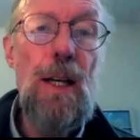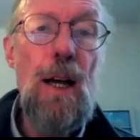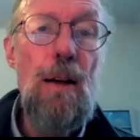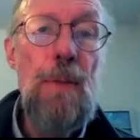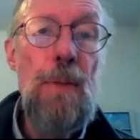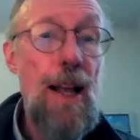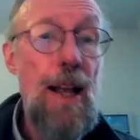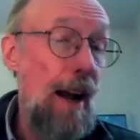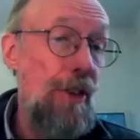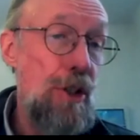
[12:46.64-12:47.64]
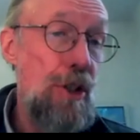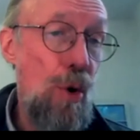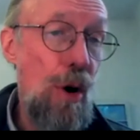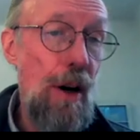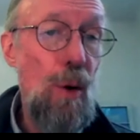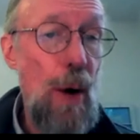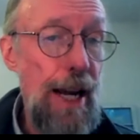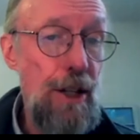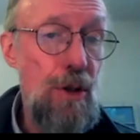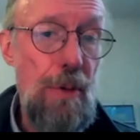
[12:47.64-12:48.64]
And there's more
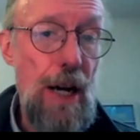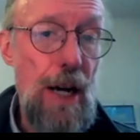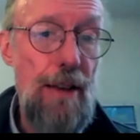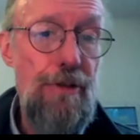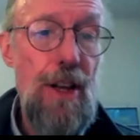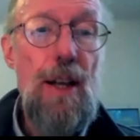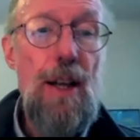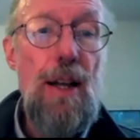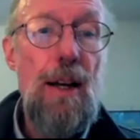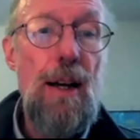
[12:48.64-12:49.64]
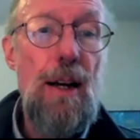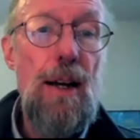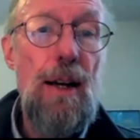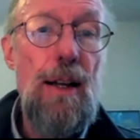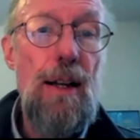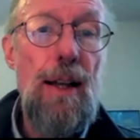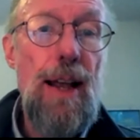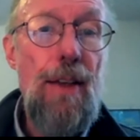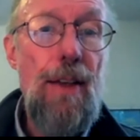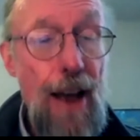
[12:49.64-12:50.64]
awaiting to arrive.
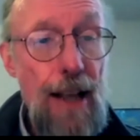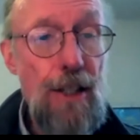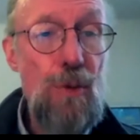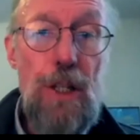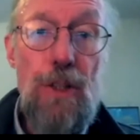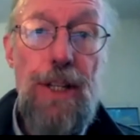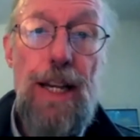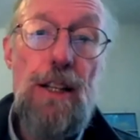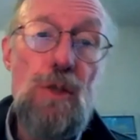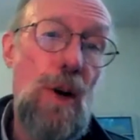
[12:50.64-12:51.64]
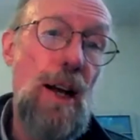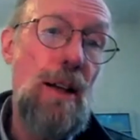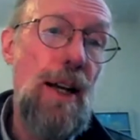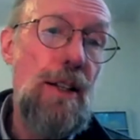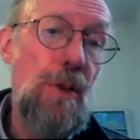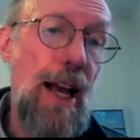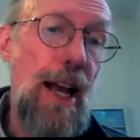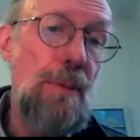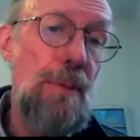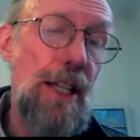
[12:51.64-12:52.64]
And that's a real need as well. And so
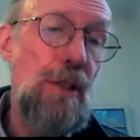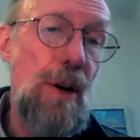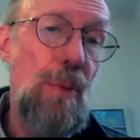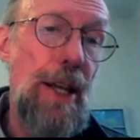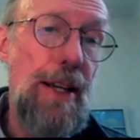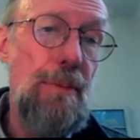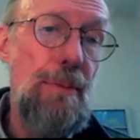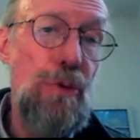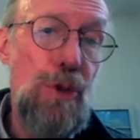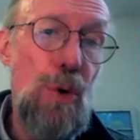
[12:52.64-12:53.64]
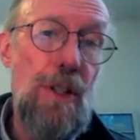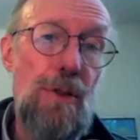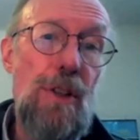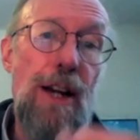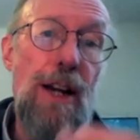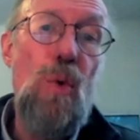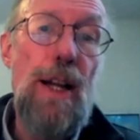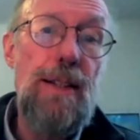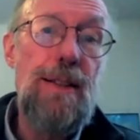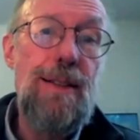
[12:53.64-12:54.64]
that's a place where we can move towards, like,
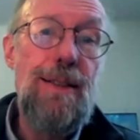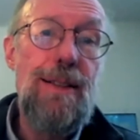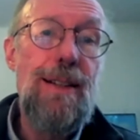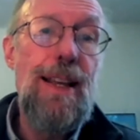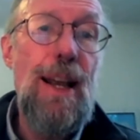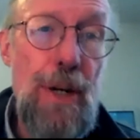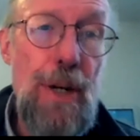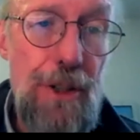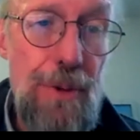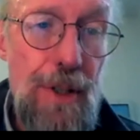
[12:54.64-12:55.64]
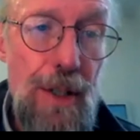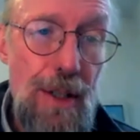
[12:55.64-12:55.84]
what can we do?